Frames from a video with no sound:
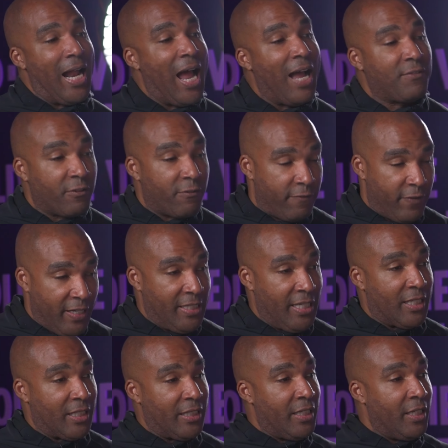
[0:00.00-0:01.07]
I have to
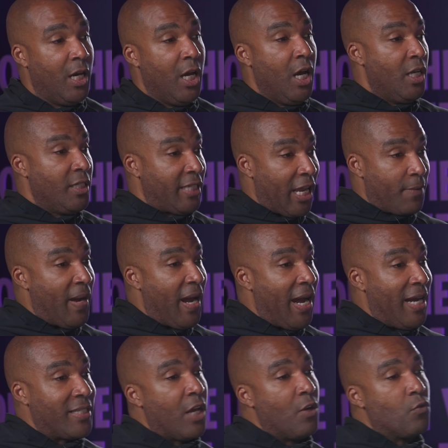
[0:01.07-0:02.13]
physically take my
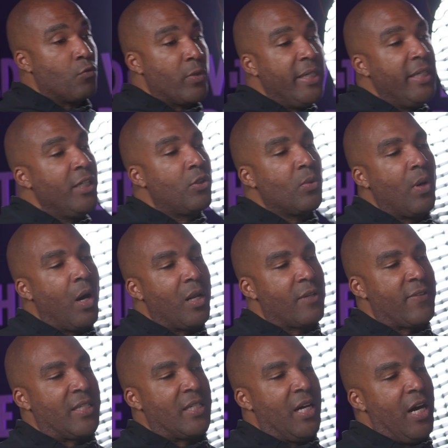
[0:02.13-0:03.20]
eyes and read through all of
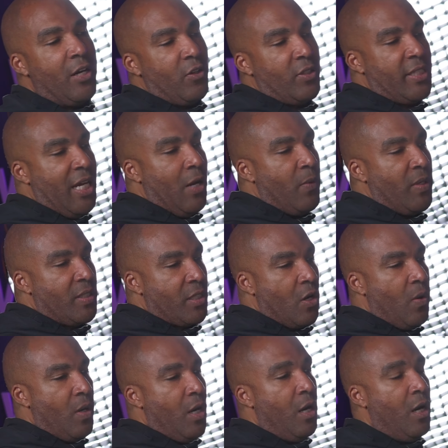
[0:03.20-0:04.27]
that to understand what's
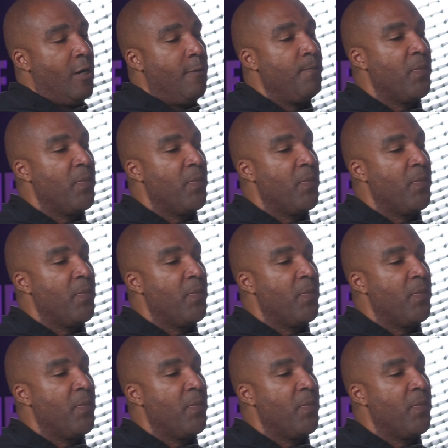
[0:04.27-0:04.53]
going on.